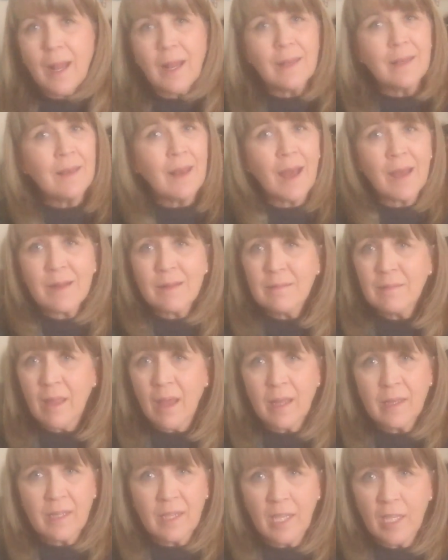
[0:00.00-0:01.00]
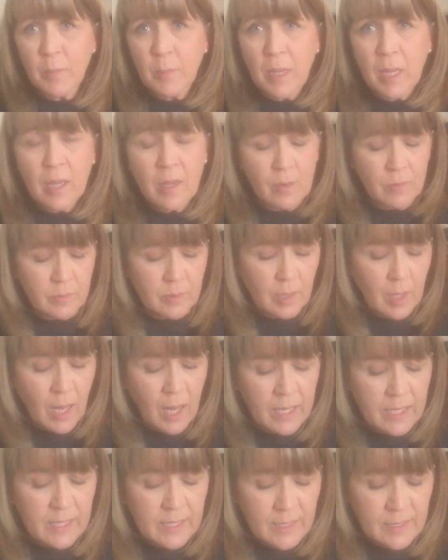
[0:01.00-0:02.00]
not a lot came out.
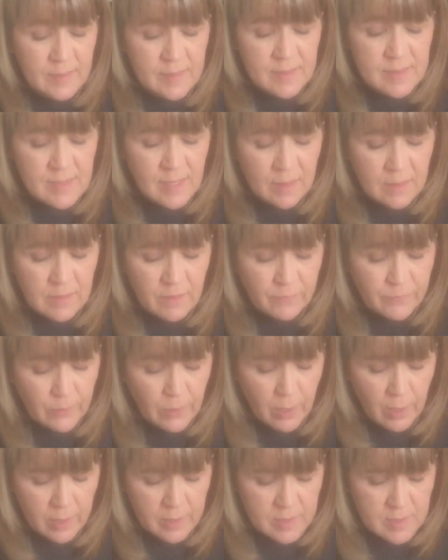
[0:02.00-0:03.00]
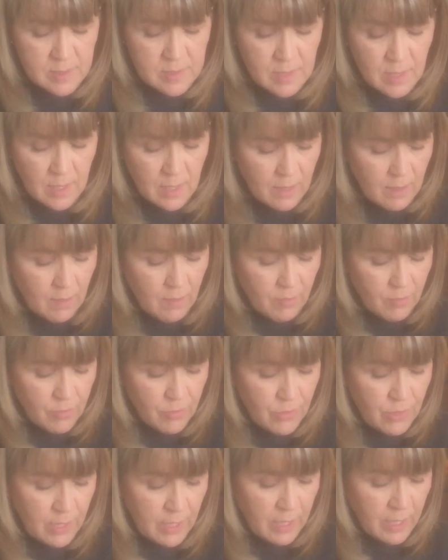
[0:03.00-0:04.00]
I heat set the floss,
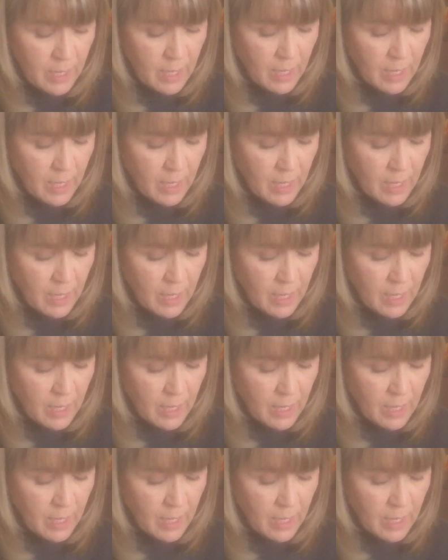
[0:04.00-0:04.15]
then